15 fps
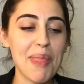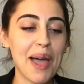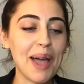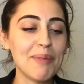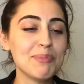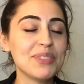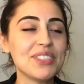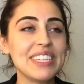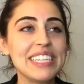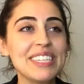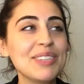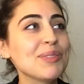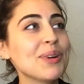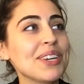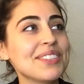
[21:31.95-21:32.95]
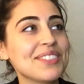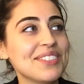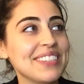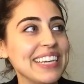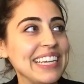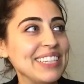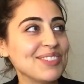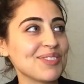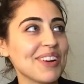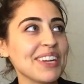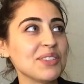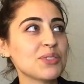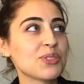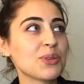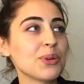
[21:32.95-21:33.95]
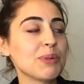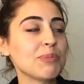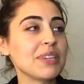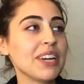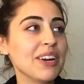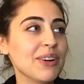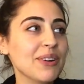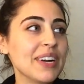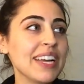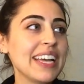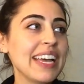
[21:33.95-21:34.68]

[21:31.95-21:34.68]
I'm seeing you on stage, right, Scorpio?